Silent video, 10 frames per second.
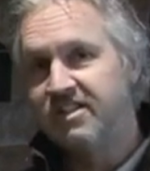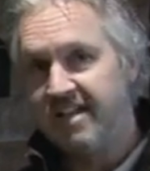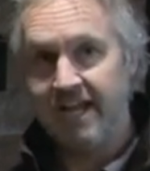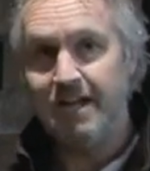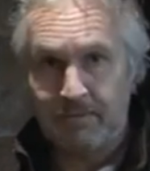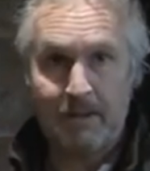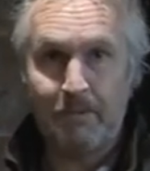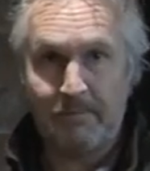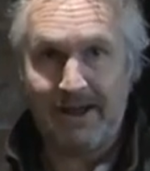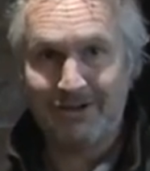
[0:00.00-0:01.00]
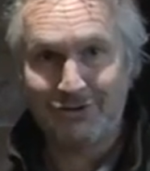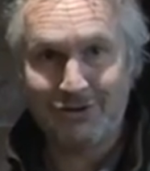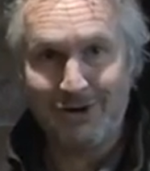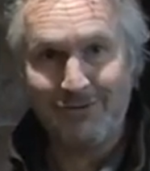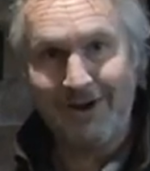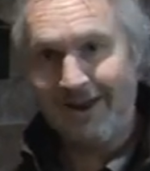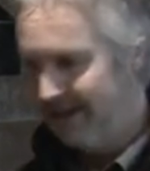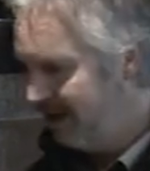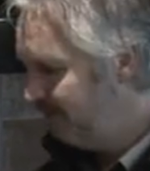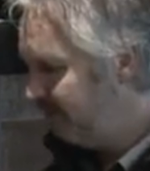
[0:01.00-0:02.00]
Get your plumber back straight away.
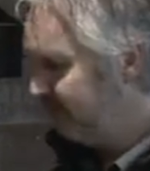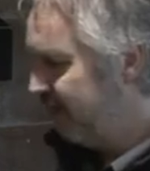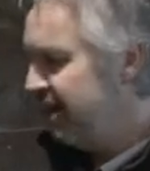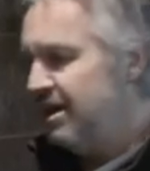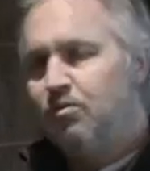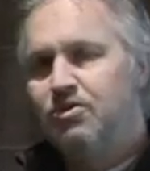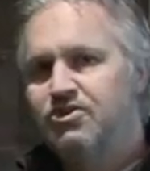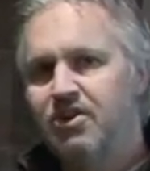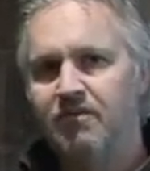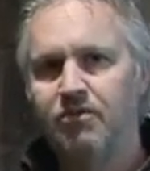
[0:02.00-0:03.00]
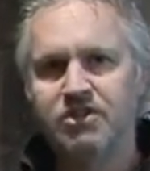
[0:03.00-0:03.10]
But for any wood stove,